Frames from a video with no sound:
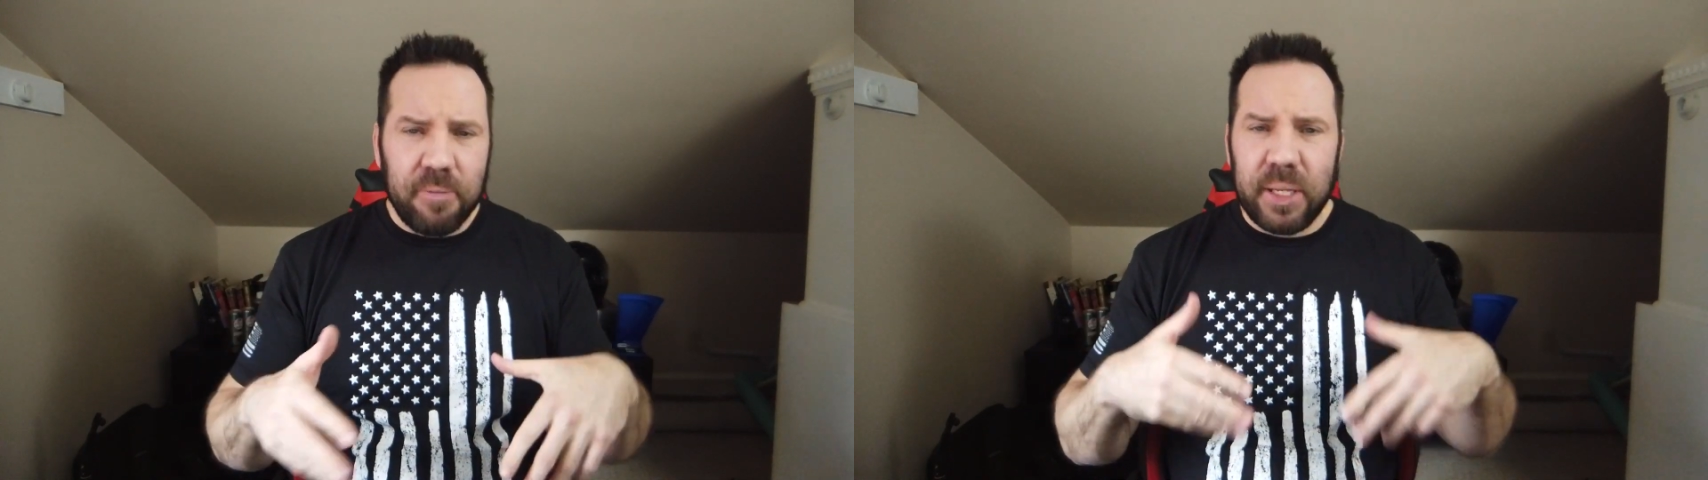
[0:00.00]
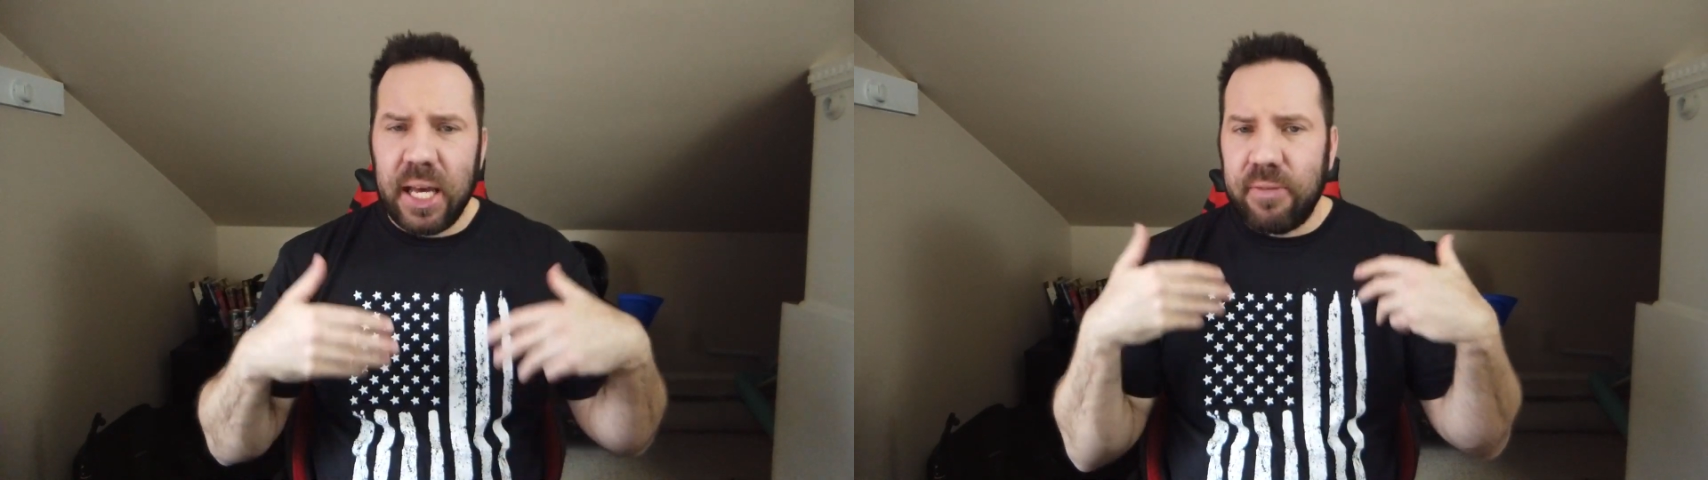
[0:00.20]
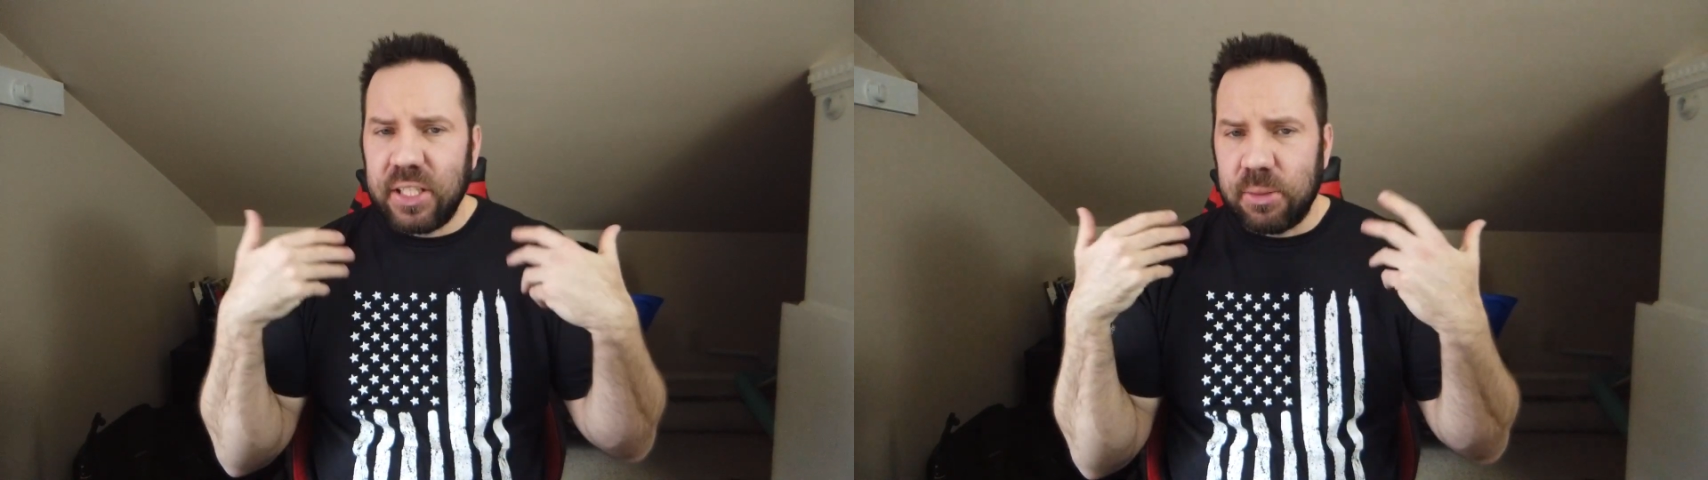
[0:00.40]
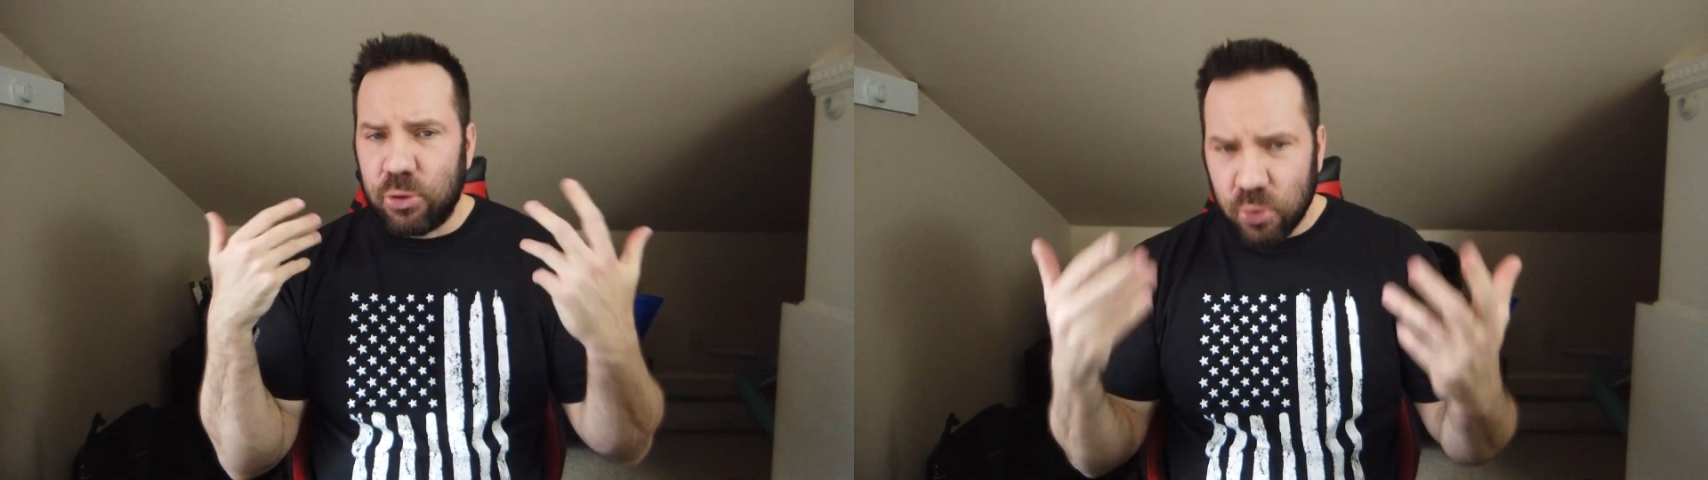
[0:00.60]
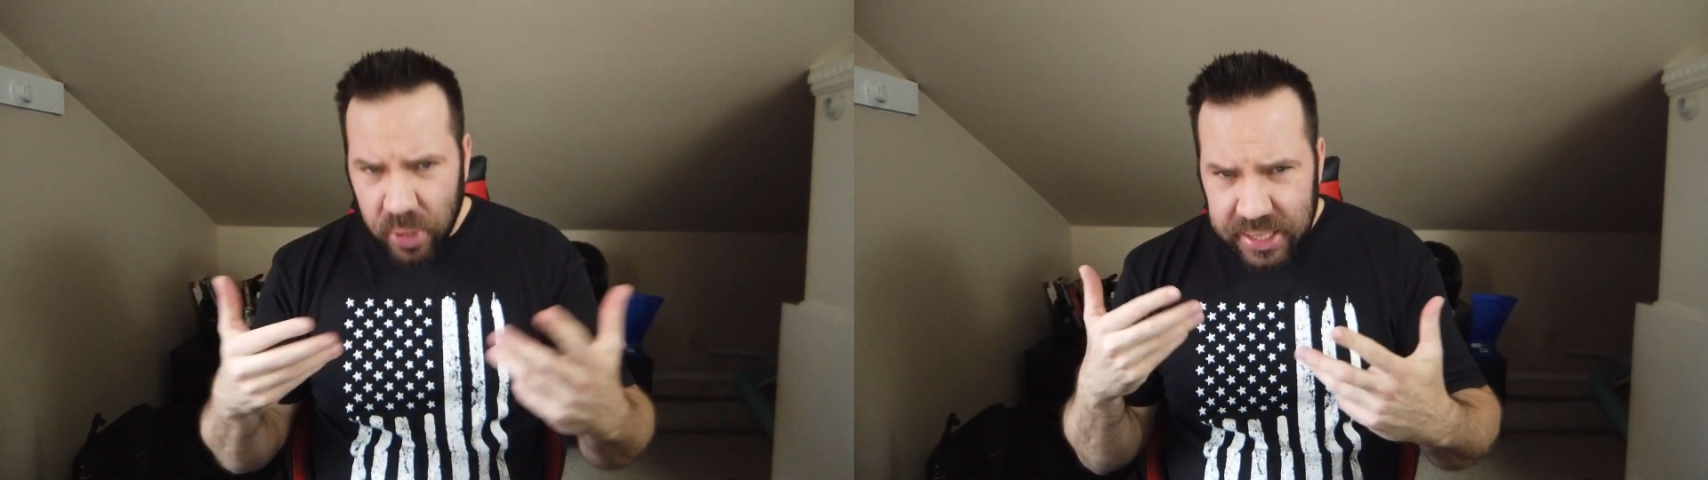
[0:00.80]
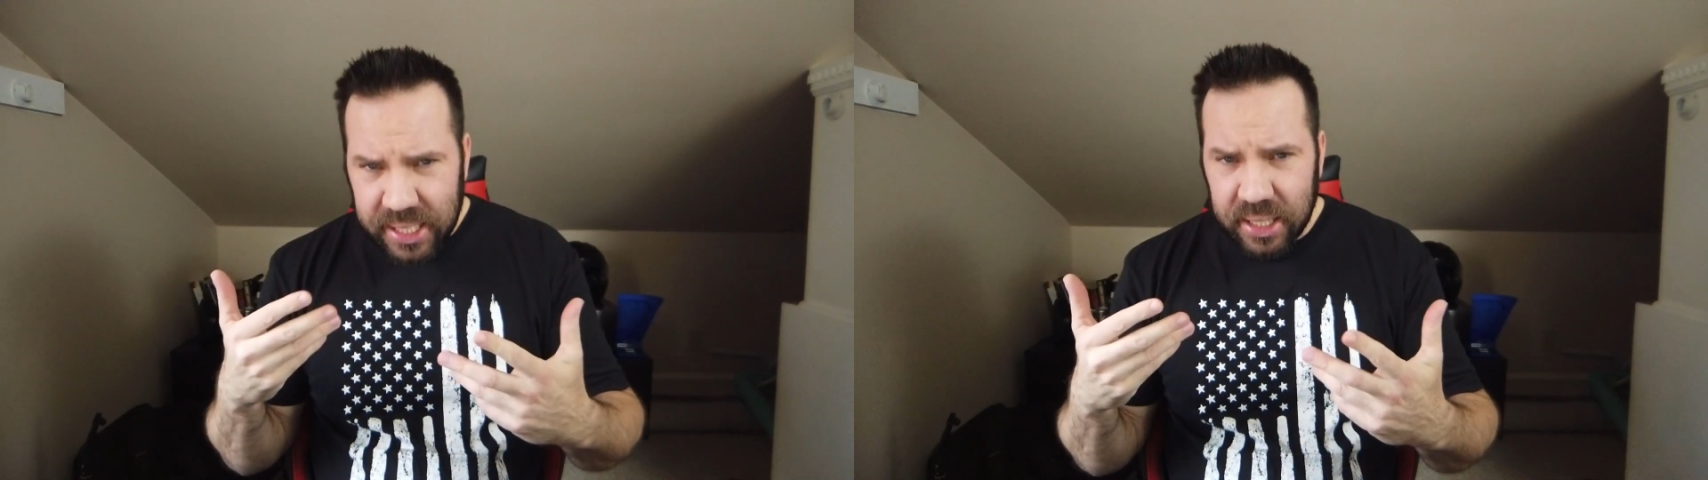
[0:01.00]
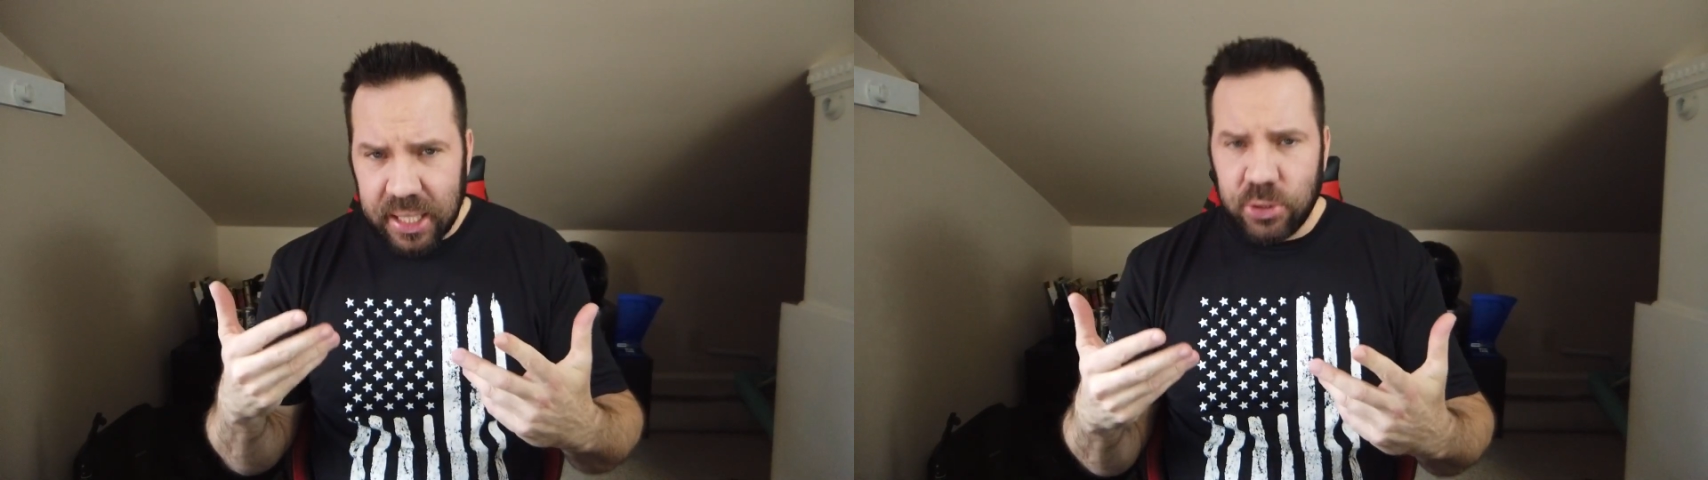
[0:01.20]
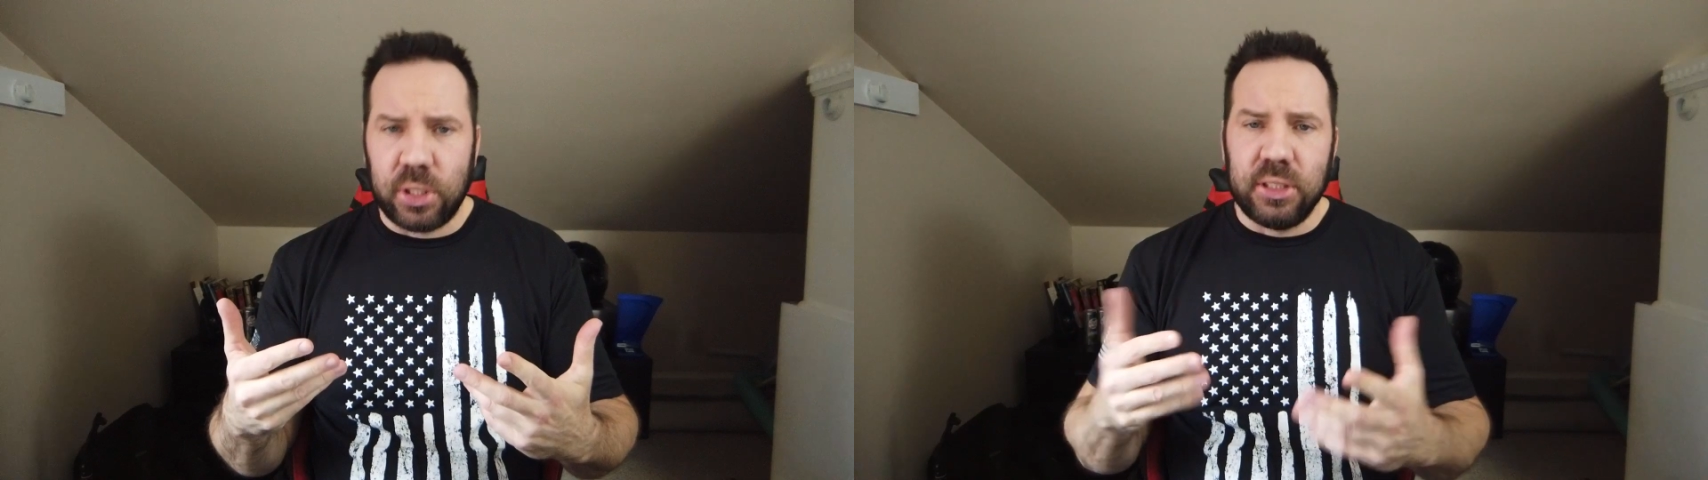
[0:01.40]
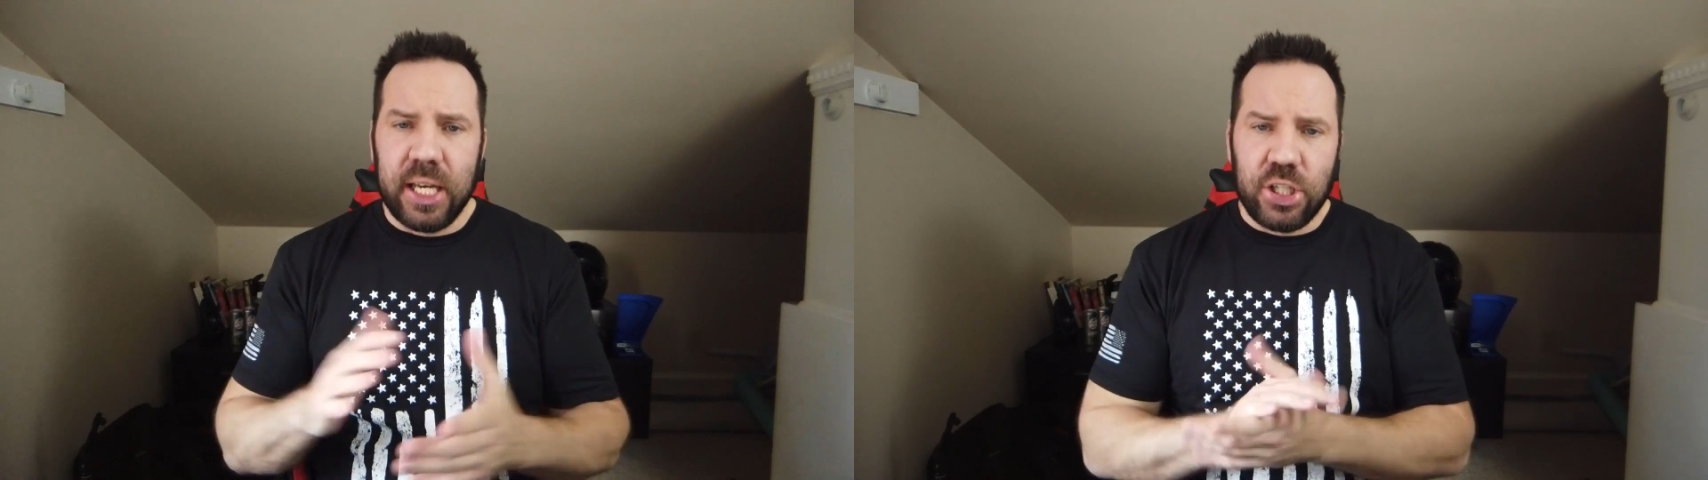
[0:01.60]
I've been having some crazy electrical